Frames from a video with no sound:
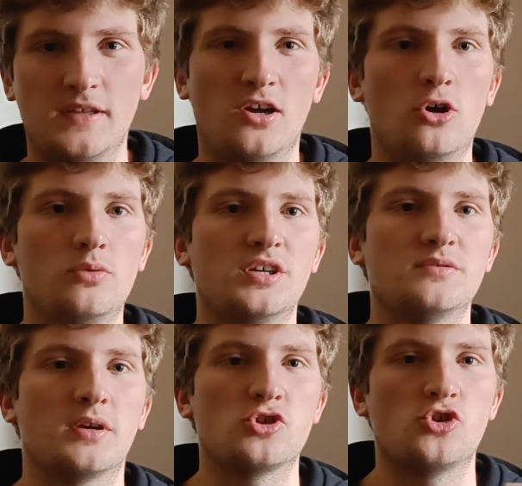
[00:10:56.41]
They're
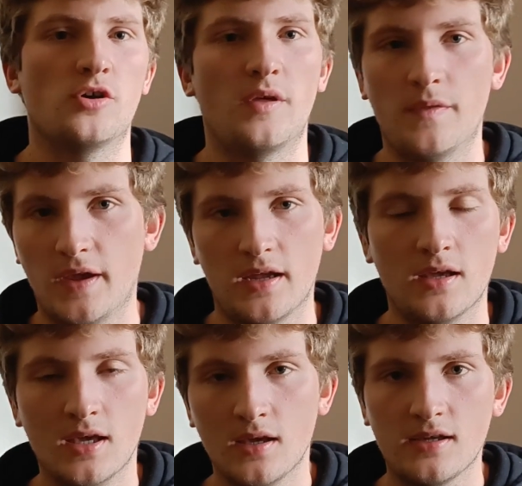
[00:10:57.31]
always making sure that
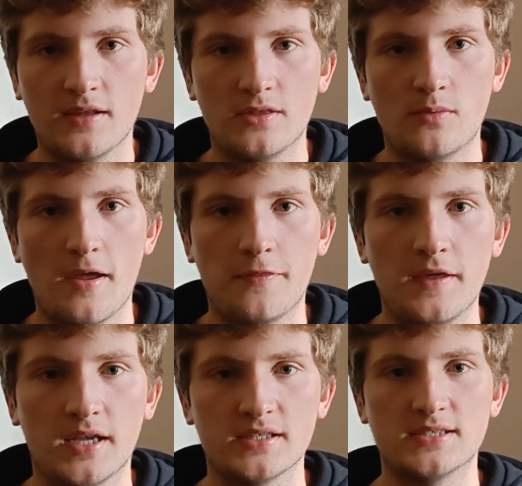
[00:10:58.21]
they get the right
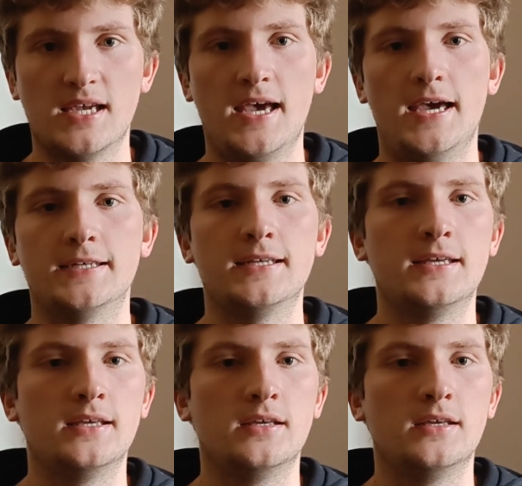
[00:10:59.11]
things, and